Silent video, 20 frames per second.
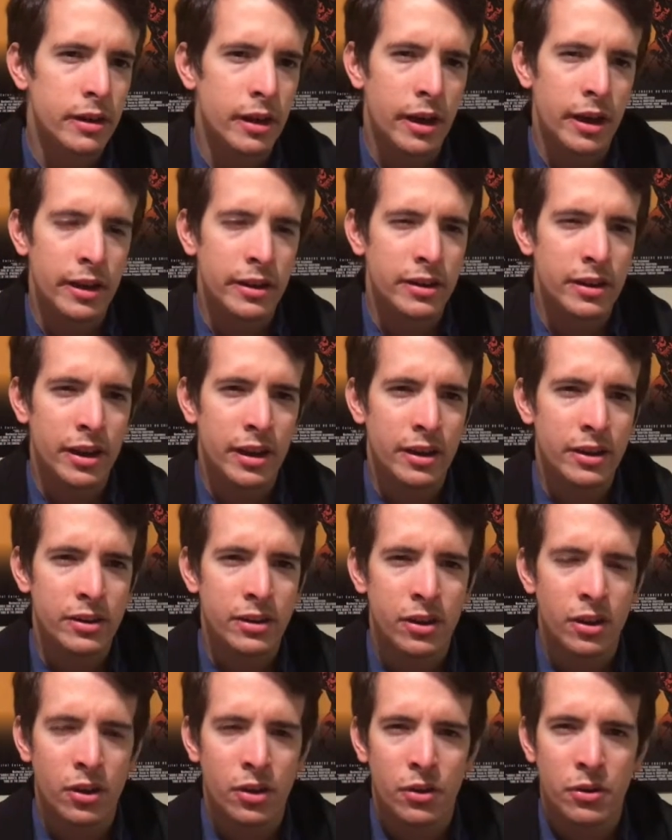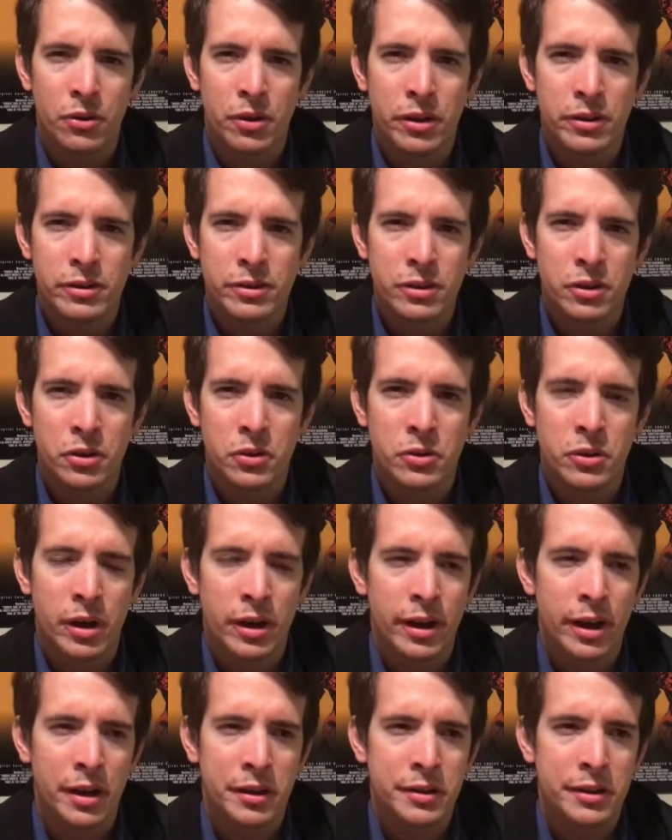I don't know. I don't know.
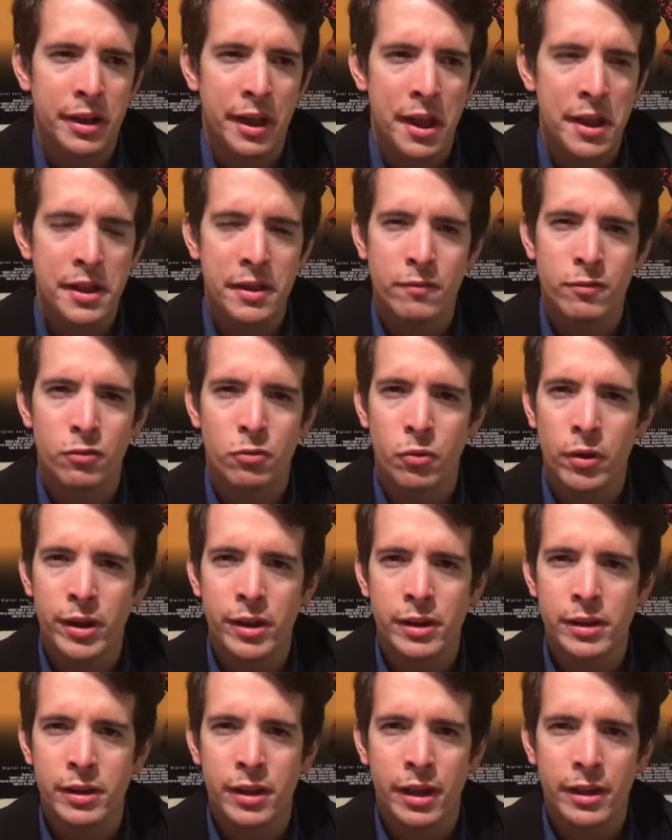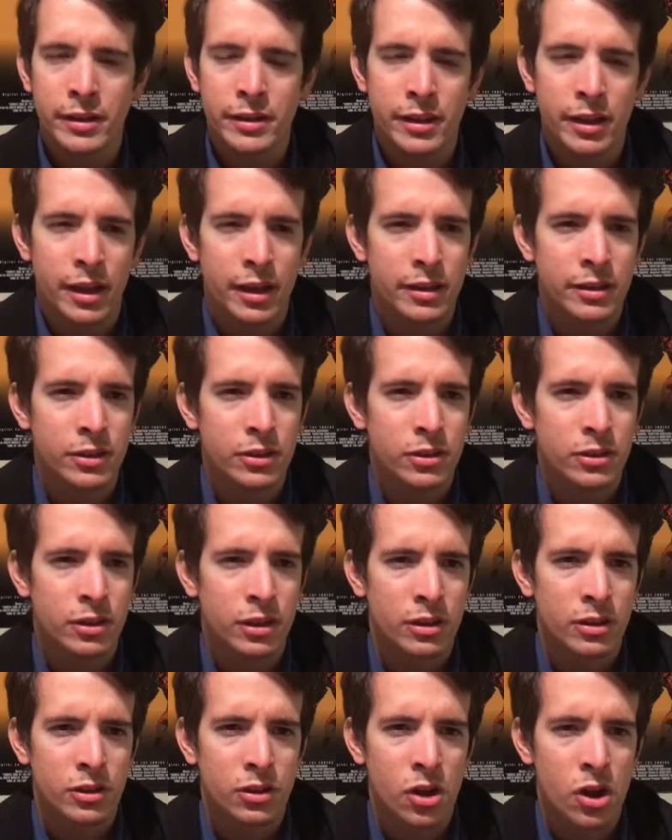I can't even rate it.
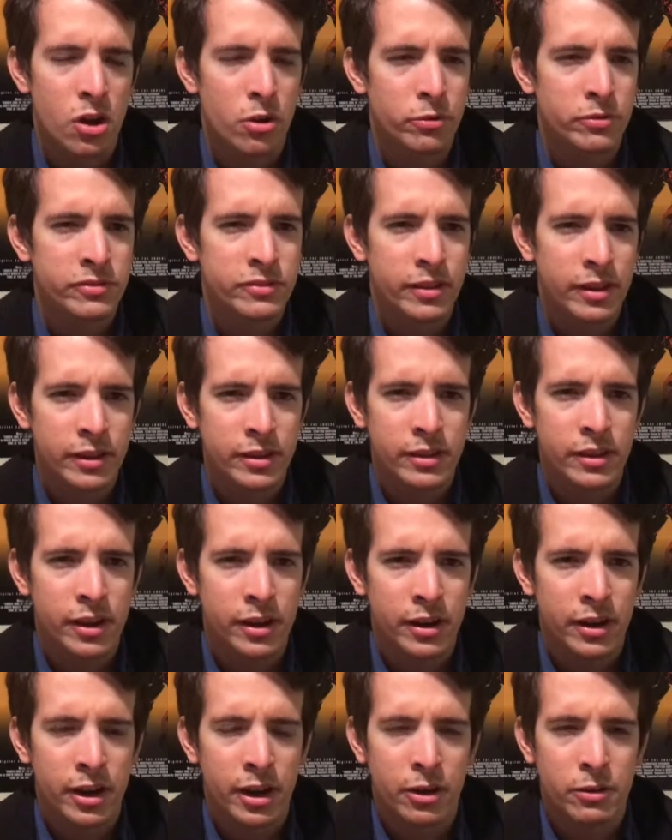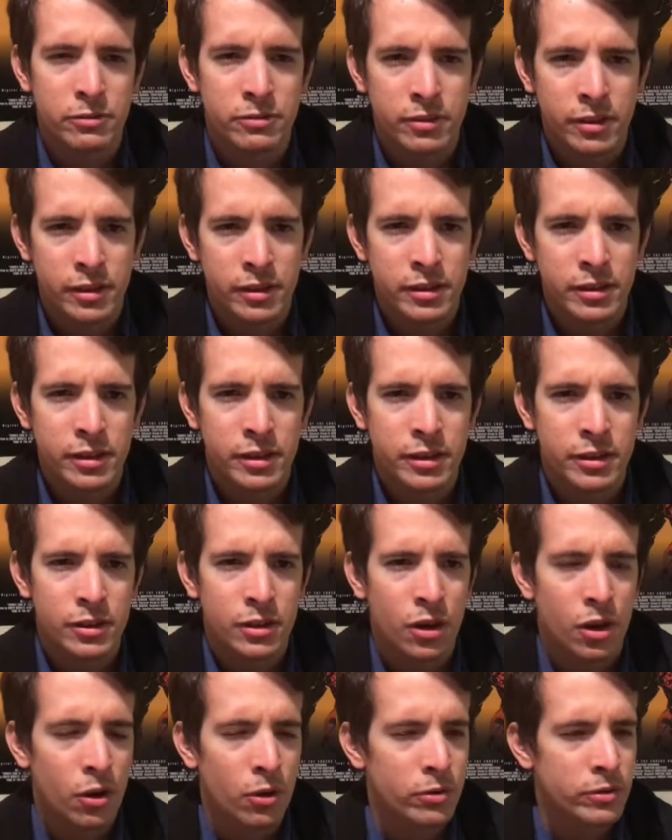I was sitting there and I was thinking,
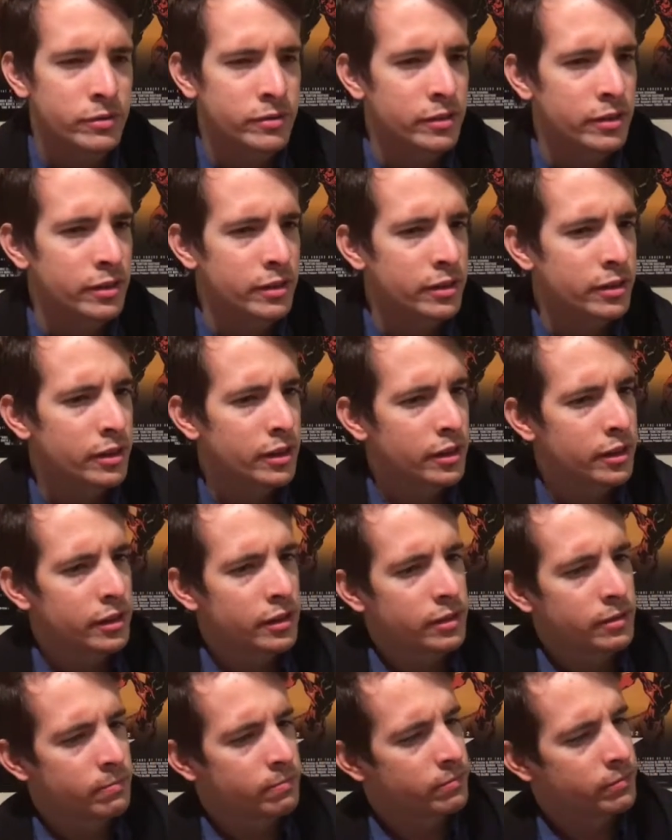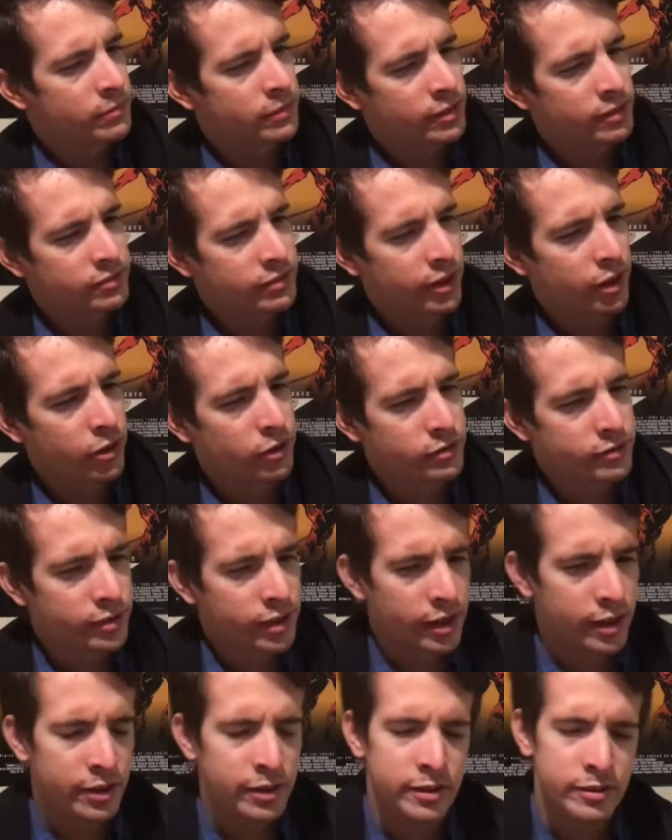oh, is it this out of
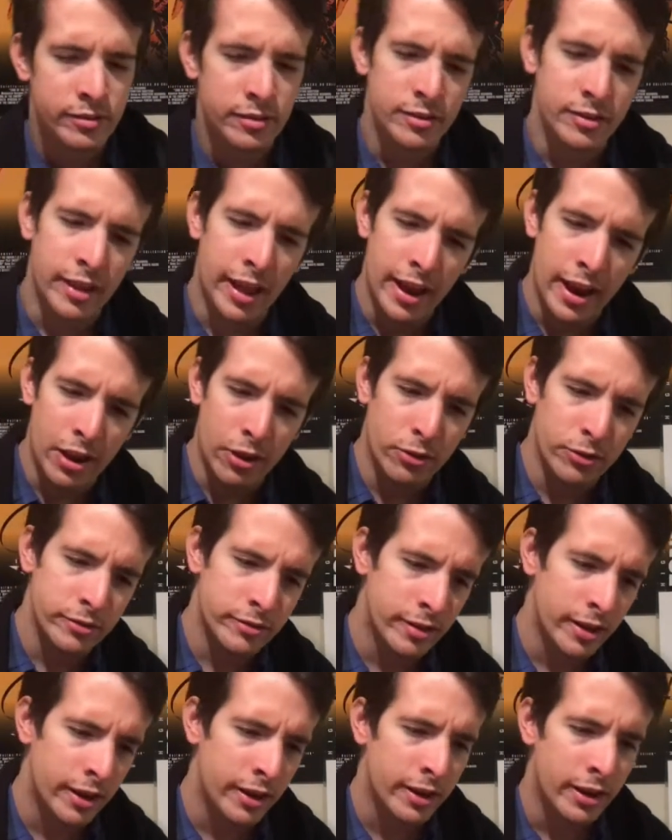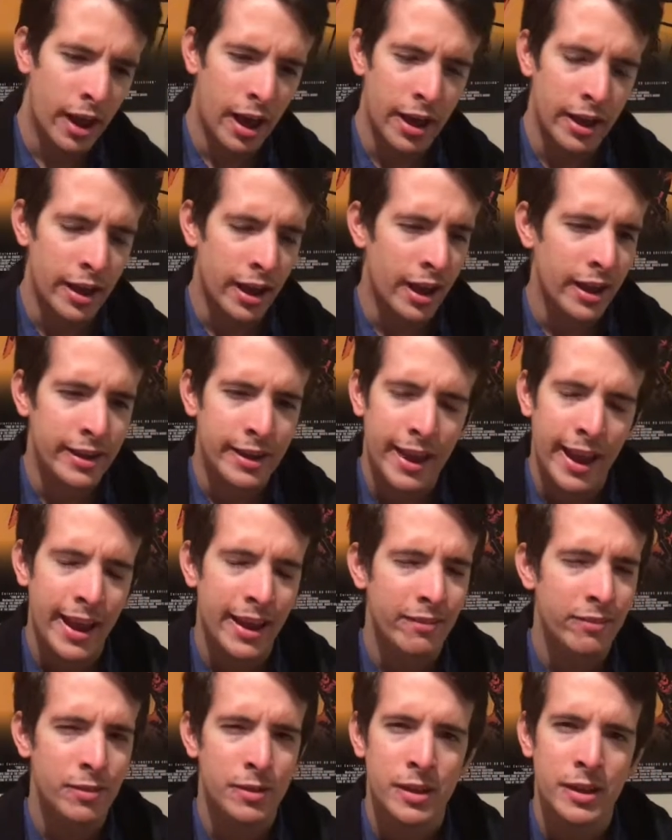10? Is it that out of 10? I can't
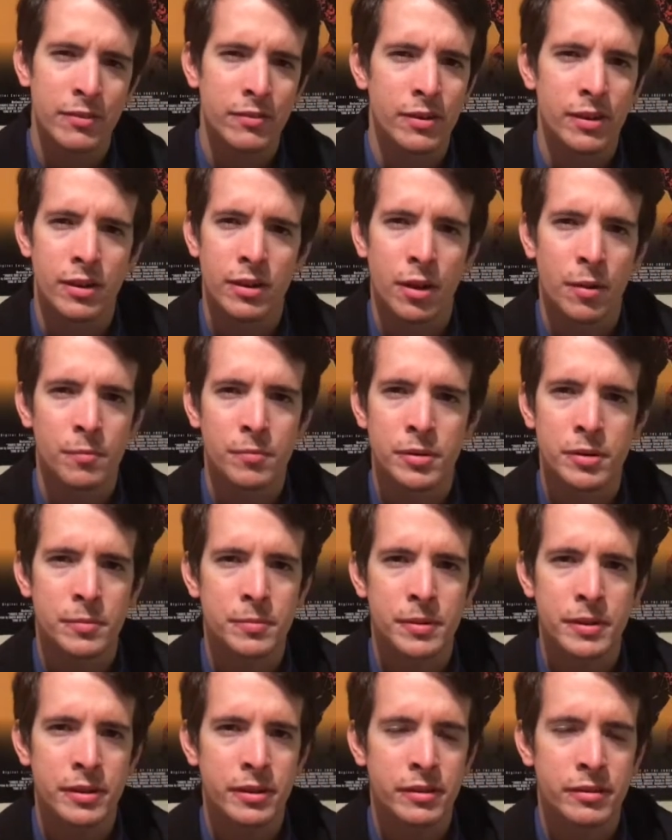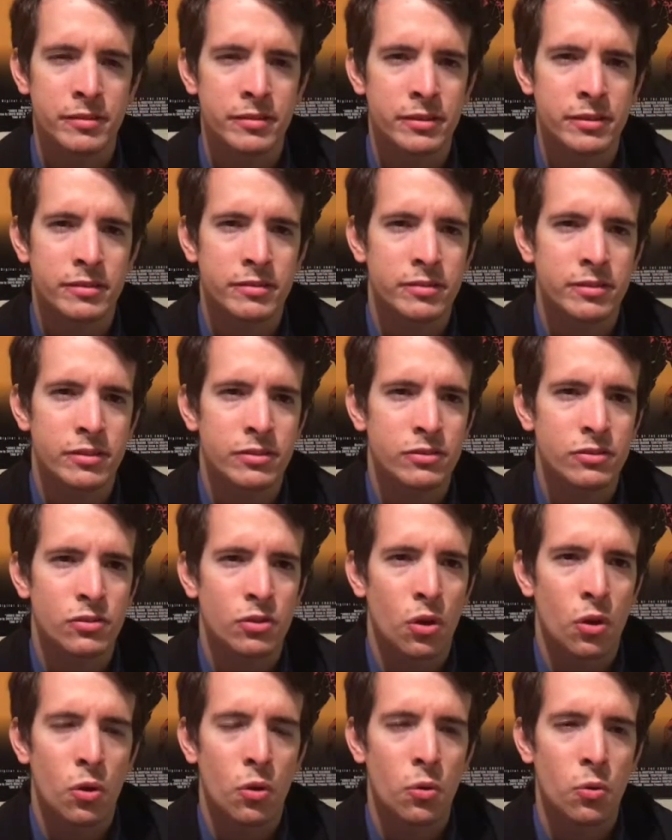even give it a number because it's just
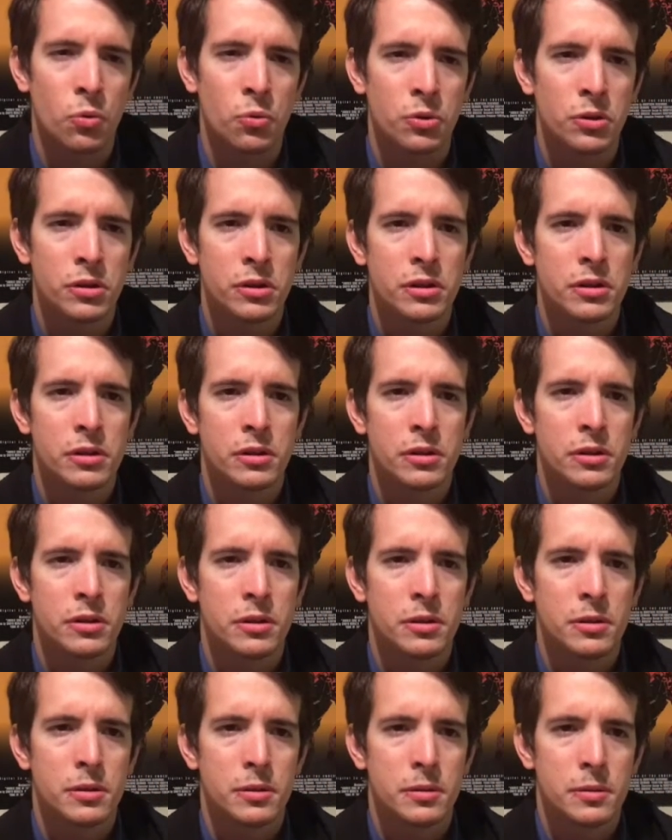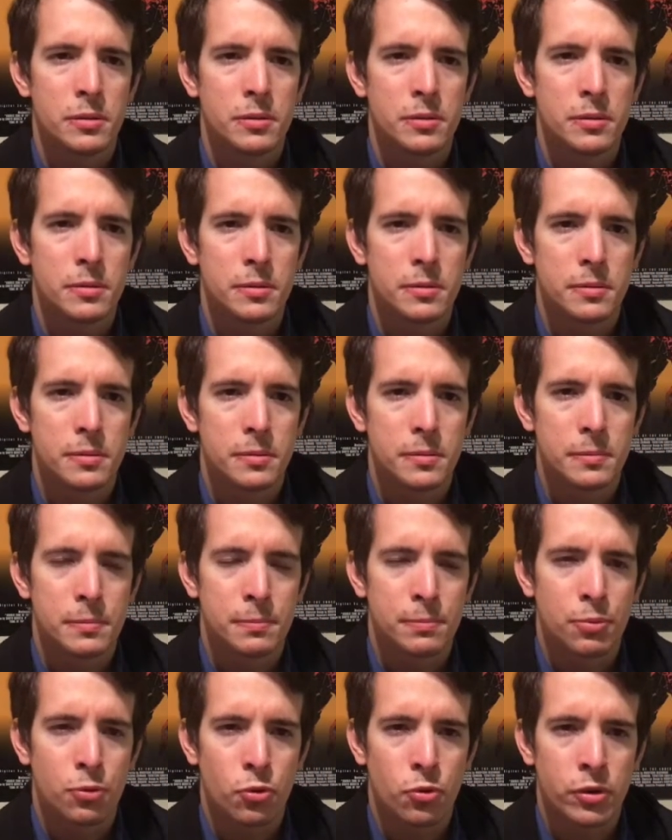so
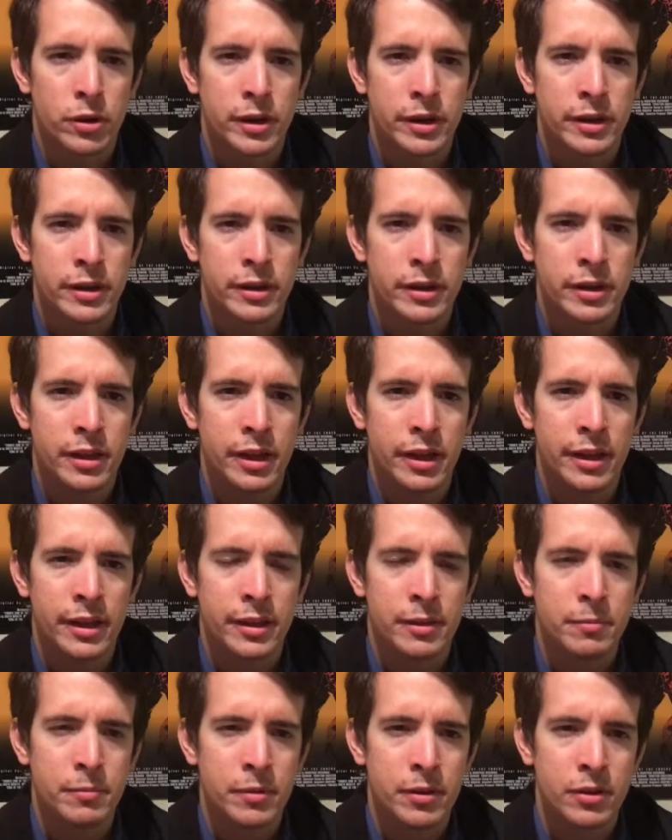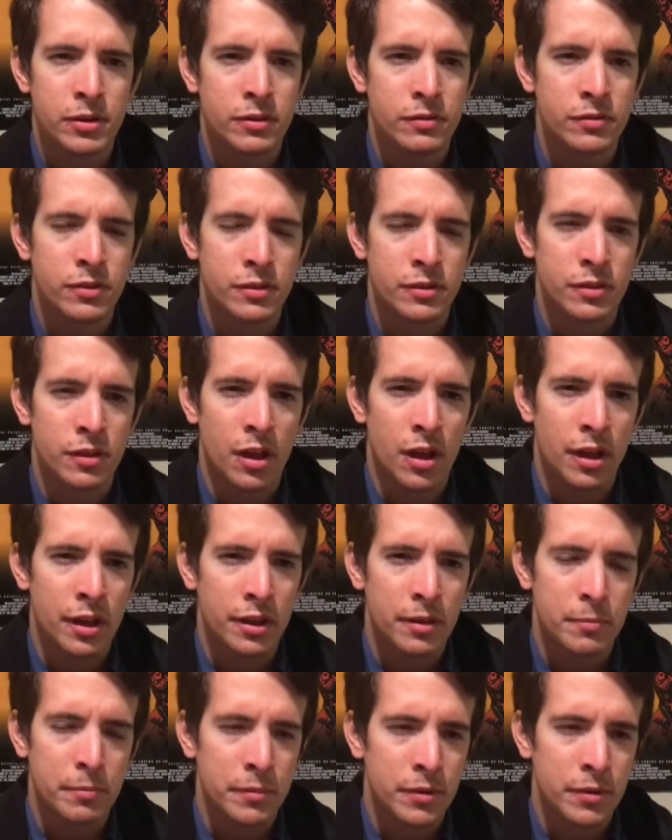boring and middle of the line.